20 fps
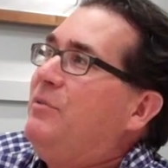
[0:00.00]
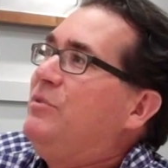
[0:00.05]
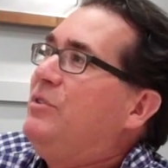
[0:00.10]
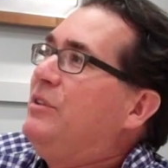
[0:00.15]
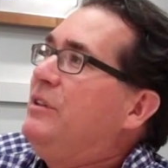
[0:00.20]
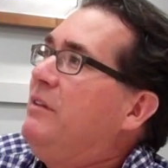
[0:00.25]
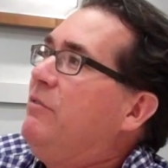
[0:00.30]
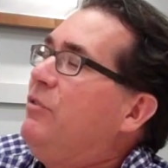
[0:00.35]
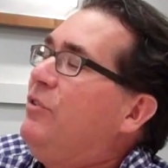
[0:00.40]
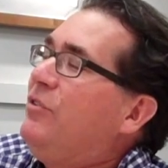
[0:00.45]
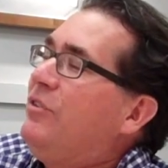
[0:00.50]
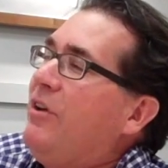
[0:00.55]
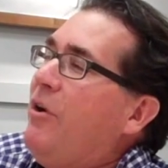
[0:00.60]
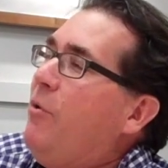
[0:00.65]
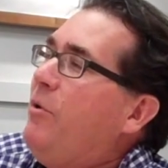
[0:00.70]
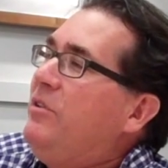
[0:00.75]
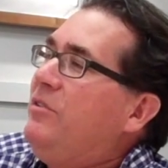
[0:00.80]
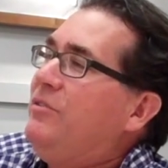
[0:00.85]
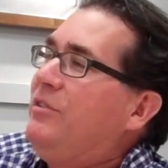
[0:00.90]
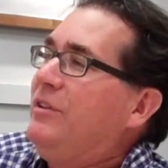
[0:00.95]
delivers
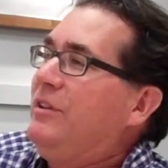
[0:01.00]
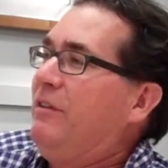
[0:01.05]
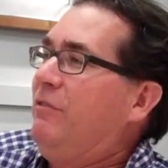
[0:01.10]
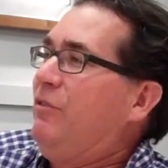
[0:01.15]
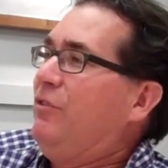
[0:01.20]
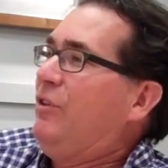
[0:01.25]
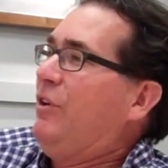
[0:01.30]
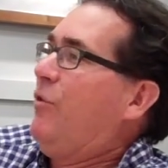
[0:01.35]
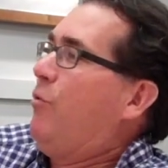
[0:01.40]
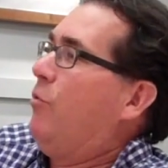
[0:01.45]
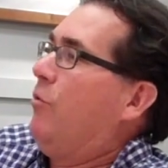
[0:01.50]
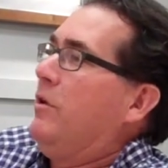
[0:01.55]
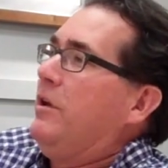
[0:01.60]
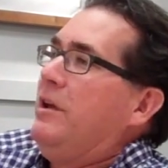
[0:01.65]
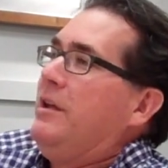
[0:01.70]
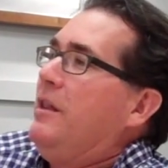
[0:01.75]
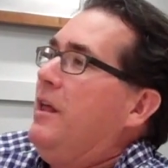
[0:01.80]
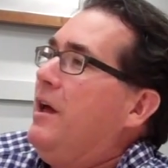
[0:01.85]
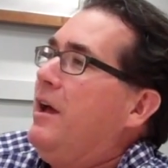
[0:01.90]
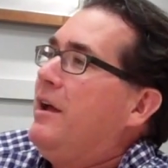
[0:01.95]
always delivers a
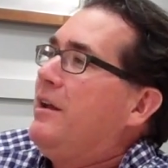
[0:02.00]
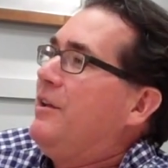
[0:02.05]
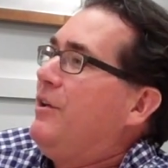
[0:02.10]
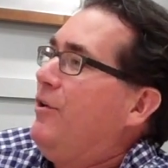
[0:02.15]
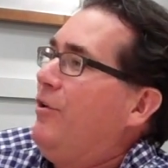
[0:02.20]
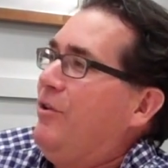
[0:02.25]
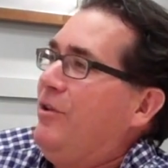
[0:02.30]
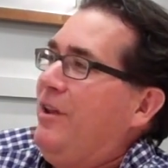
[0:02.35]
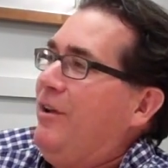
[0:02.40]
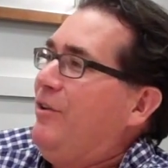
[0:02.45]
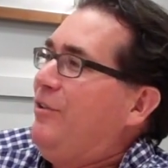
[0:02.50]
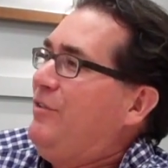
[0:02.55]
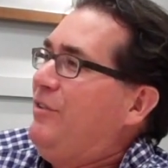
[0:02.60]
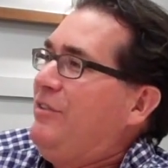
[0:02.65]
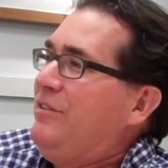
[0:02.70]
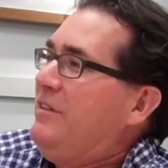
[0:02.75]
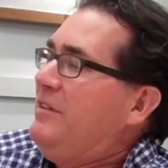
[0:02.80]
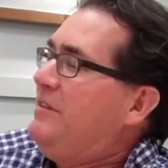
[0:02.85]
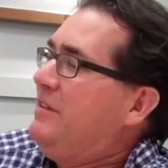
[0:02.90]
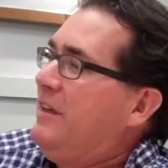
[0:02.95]
quirky line here and there.
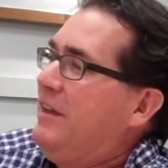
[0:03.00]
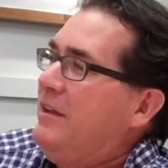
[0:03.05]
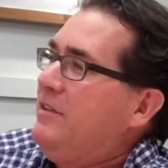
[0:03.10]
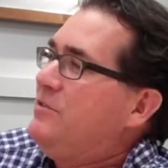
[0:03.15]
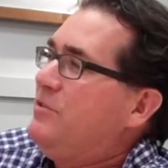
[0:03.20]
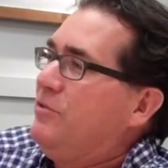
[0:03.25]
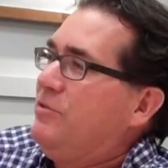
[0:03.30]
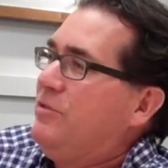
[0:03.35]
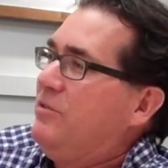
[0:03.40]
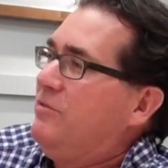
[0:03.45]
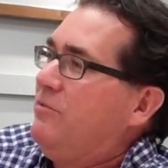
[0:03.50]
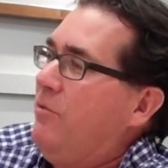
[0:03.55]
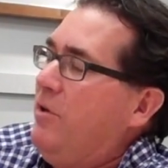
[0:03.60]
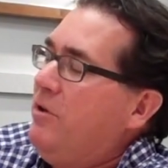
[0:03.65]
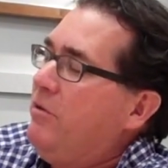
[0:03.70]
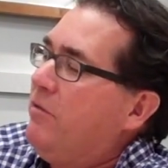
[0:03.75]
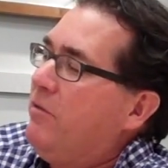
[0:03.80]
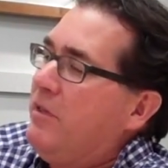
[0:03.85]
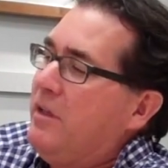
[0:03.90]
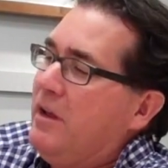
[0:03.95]
Just these mm-hmm. kids are just
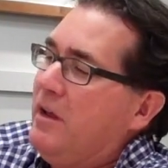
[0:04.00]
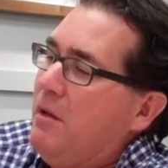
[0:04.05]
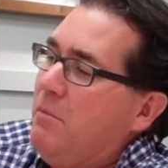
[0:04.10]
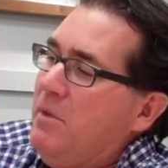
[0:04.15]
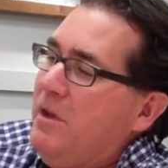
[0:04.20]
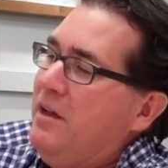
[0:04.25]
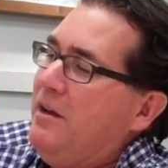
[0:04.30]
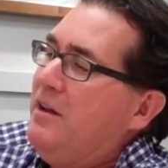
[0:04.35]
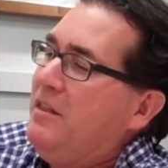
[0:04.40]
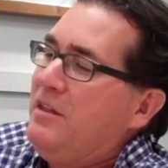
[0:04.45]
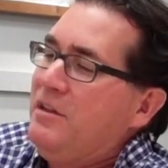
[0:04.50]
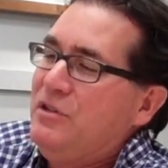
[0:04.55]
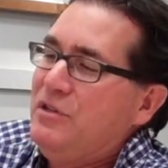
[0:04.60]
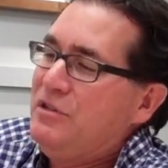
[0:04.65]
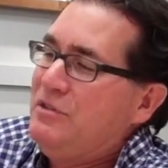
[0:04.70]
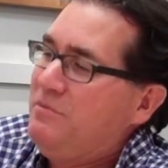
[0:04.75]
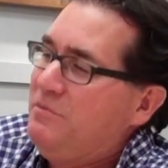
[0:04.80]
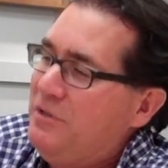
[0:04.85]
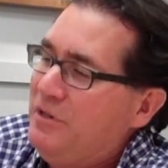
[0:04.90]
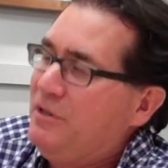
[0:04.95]
wonderful. They come yeah. in and they
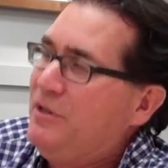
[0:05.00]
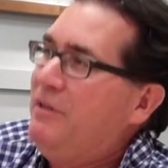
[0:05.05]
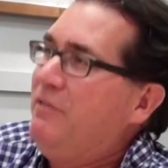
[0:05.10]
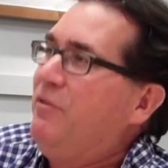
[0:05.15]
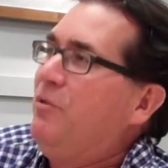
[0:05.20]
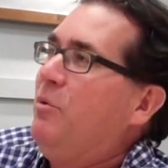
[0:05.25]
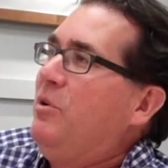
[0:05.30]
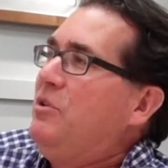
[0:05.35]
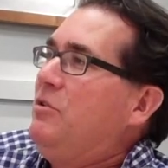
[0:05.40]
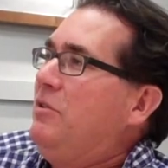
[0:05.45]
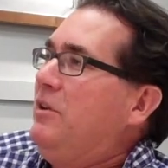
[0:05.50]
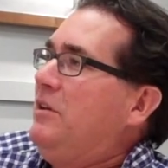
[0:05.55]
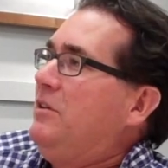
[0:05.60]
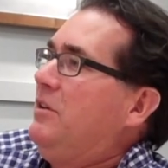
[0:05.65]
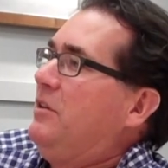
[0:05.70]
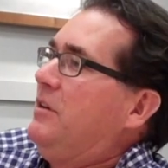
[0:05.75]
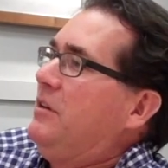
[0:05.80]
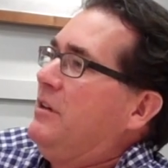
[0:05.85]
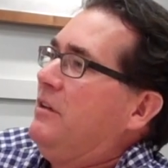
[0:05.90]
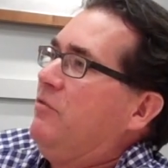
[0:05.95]
just deliver what you
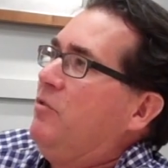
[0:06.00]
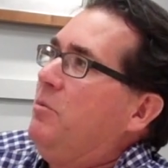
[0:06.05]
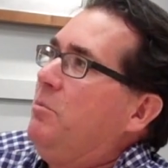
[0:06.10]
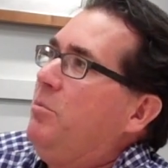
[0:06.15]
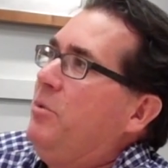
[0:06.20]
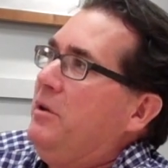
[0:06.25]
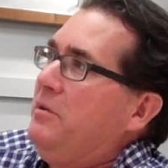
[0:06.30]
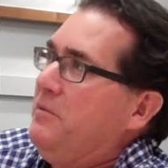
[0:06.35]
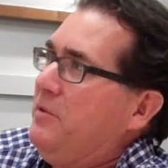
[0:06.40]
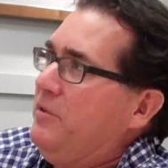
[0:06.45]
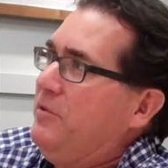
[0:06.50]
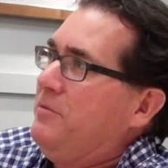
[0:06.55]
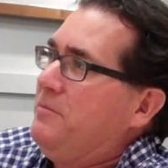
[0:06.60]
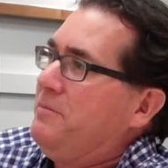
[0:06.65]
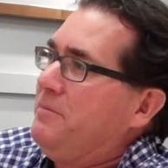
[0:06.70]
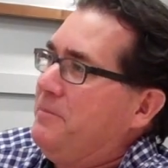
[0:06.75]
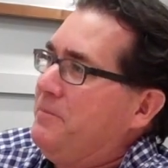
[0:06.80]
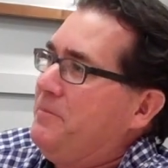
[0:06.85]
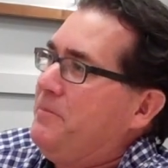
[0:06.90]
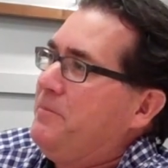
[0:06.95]
need to deliver. But did
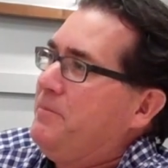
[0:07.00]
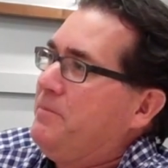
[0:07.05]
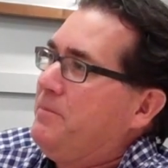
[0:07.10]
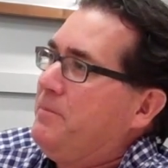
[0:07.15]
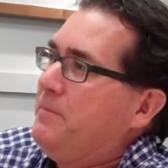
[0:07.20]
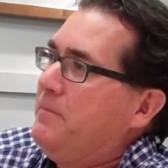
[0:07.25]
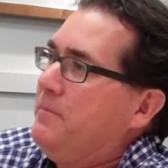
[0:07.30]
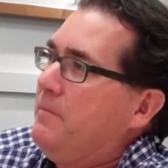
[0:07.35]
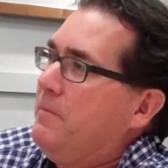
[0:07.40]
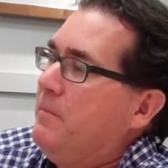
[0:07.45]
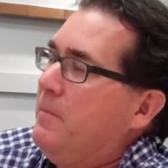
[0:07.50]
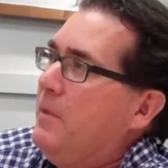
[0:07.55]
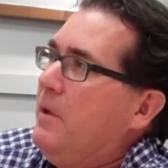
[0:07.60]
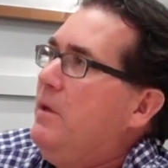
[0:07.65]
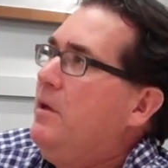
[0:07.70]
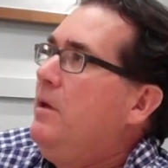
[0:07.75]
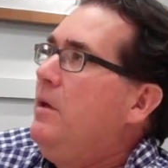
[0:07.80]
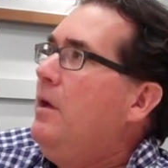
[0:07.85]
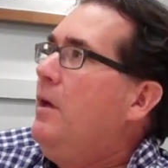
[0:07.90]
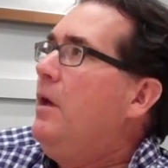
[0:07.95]
they improvise in there,
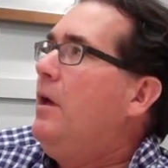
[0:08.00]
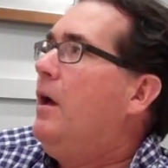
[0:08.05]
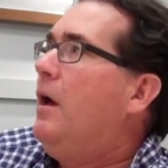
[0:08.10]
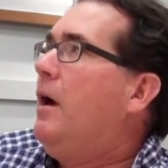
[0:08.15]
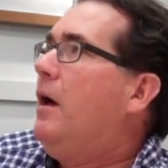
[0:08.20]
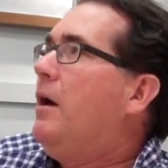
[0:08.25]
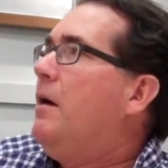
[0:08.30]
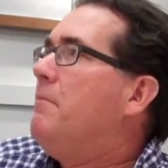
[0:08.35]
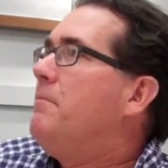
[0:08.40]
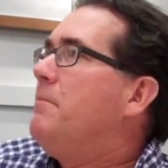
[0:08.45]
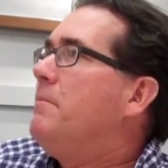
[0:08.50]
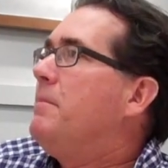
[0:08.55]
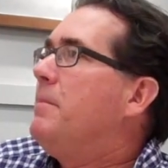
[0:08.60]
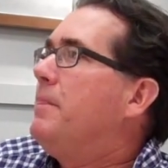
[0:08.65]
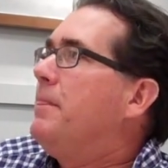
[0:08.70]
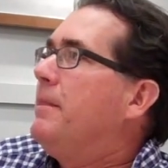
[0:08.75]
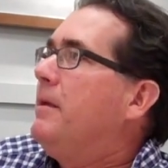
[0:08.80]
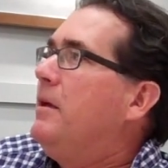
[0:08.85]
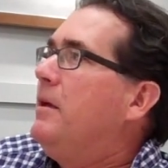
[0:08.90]
or they? Um,